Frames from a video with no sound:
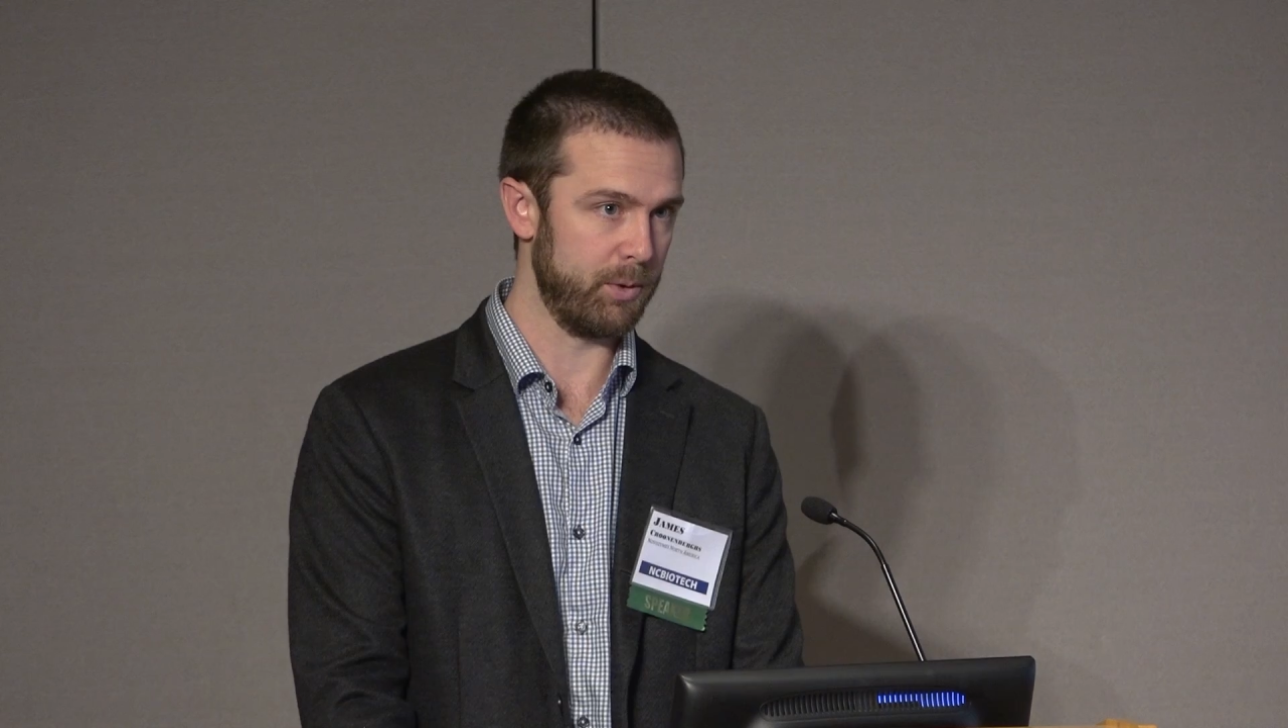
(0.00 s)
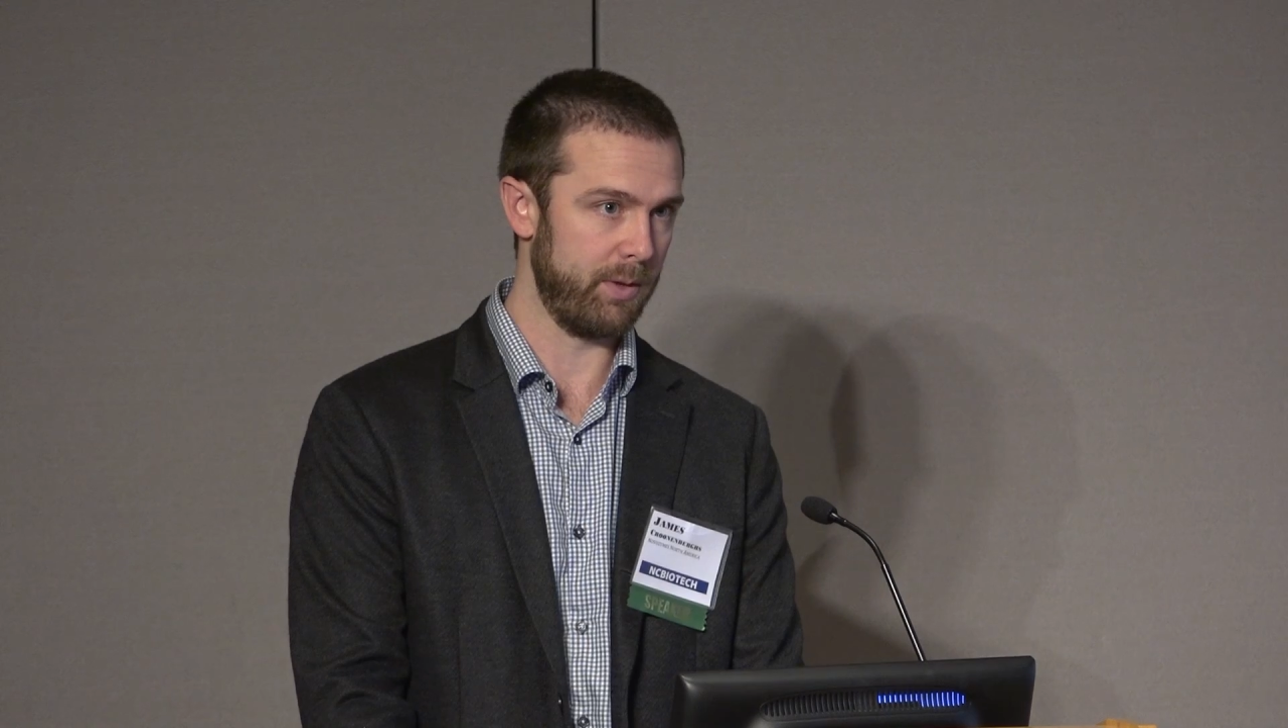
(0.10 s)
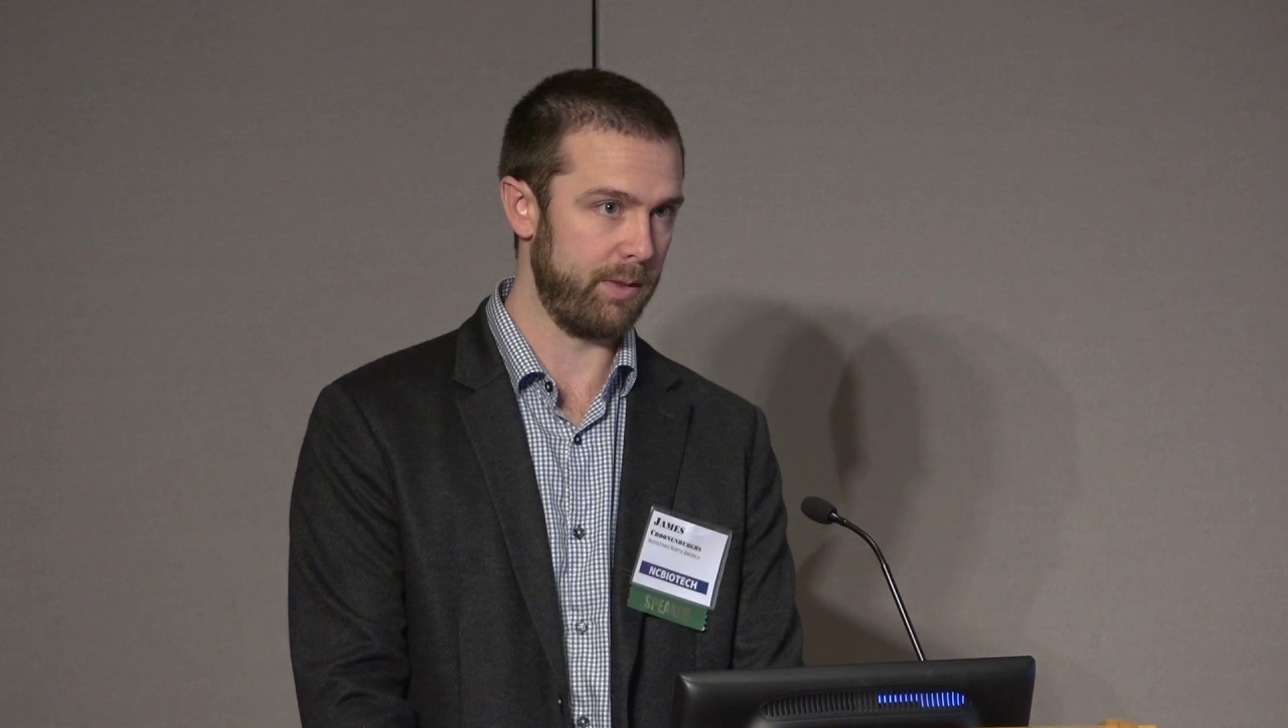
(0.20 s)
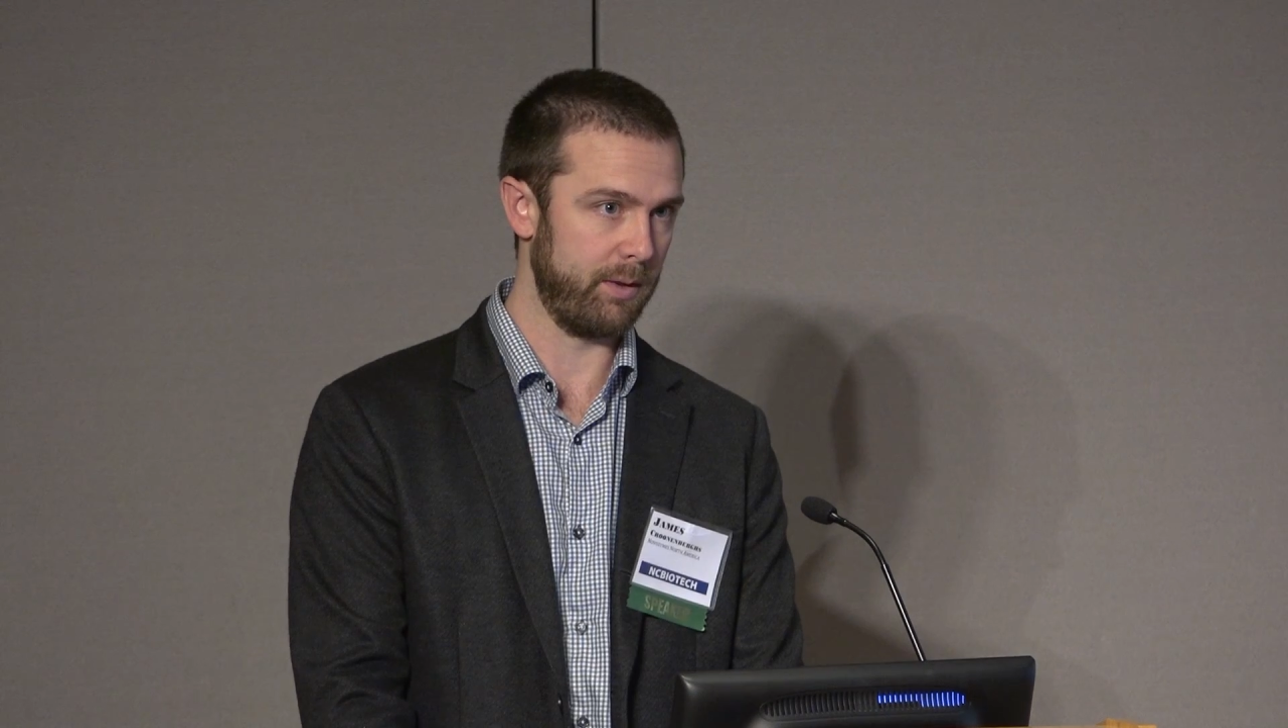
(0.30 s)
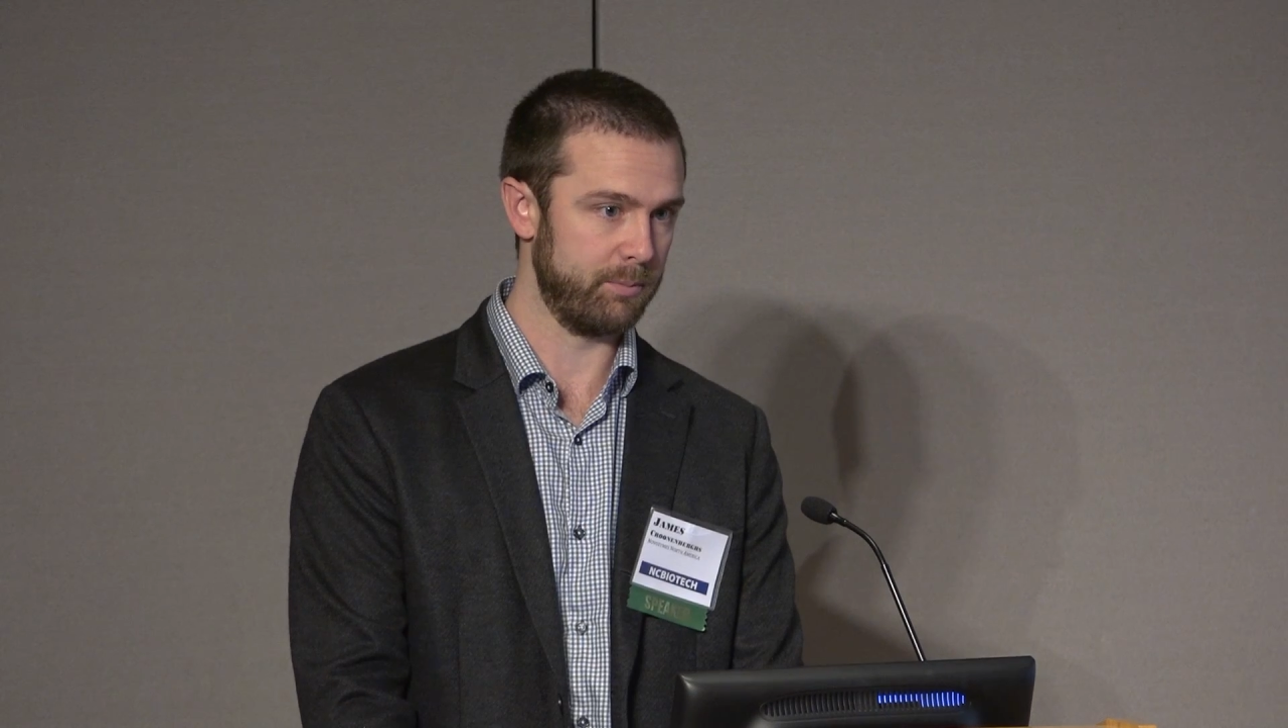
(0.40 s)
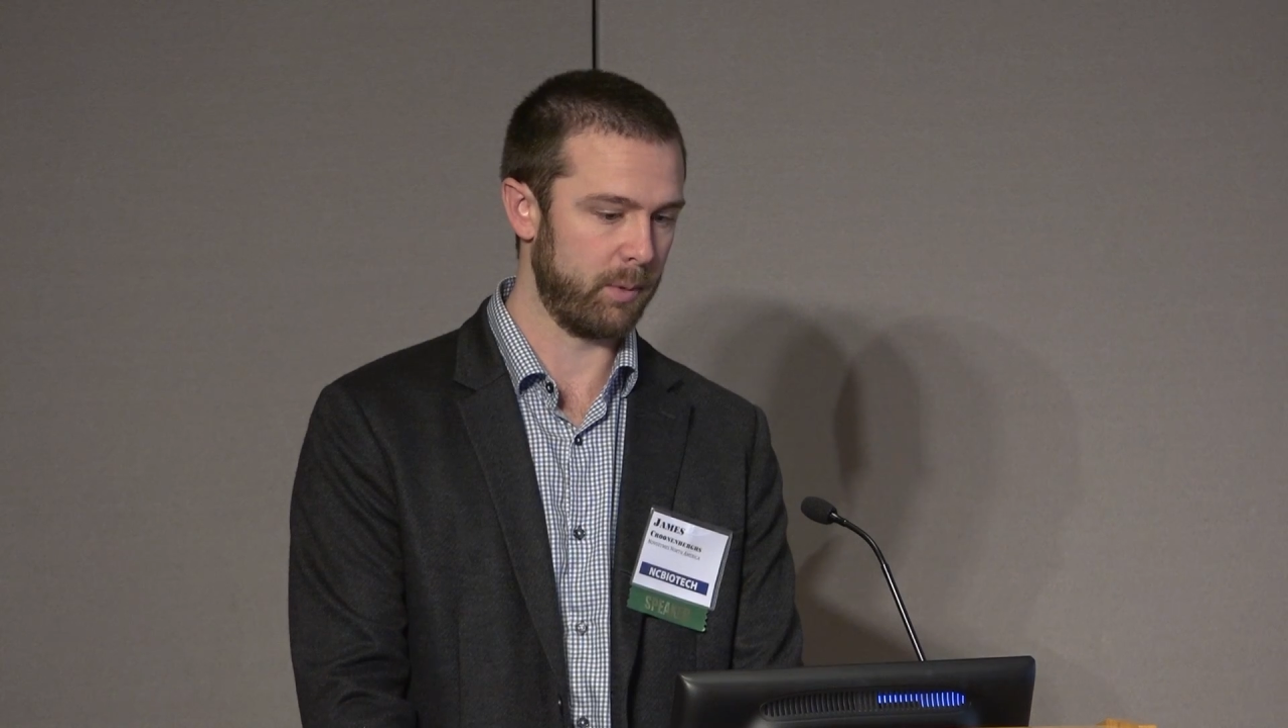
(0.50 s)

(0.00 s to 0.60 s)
building these